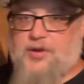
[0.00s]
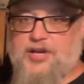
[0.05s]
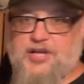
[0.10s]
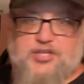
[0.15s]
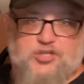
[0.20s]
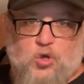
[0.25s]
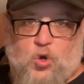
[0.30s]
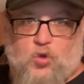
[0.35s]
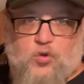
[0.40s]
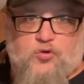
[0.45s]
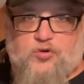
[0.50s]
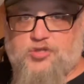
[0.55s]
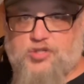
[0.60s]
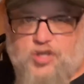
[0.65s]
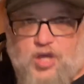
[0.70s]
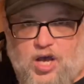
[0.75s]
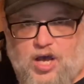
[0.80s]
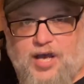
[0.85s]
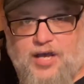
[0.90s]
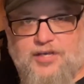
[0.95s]
of these older
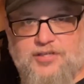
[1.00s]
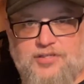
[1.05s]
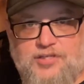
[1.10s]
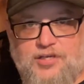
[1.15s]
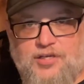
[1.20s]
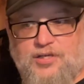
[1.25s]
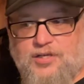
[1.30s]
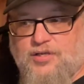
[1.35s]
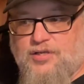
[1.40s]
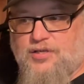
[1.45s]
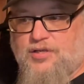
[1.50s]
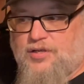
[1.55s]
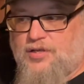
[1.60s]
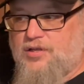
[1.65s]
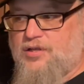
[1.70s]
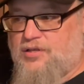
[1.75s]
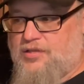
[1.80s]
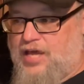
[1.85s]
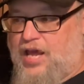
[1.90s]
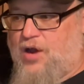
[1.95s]
saws
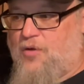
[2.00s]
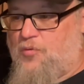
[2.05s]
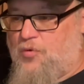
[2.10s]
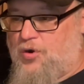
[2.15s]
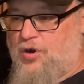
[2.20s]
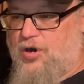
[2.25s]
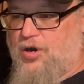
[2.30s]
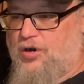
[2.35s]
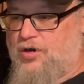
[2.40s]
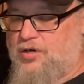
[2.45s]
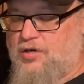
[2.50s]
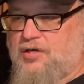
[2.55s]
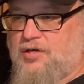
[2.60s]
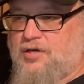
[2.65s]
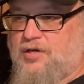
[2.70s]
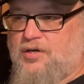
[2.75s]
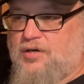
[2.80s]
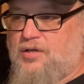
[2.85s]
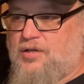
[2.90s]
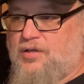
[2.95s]
that were,
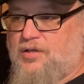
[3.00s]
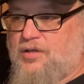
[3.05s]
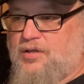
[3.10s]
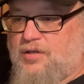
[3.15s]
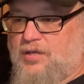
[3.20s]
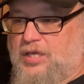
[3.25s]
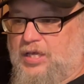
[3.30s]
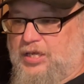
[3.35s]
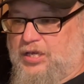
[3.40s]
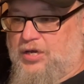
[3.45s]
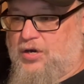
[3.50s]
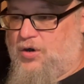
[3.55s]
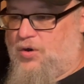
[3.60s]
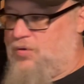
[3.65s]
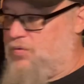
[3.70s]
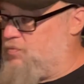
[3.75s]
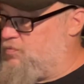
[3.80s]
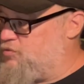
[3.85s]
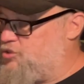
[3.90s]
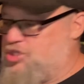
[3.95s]
you
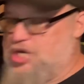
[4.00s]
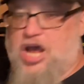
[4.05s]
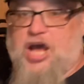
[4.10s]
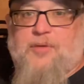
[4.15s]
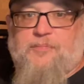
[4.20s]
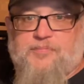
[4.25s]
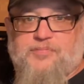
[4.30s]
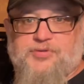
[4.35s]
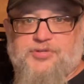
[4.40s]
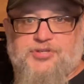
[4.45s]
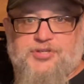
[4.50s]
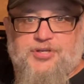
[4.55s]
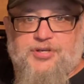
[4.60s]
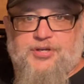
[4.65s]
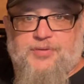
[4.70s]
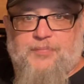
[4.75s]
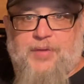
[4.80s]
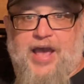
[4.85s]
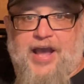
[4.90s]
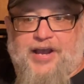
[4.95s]
know, gems
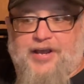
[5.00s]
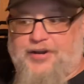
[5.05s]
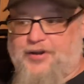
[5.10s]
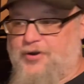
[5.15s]
back in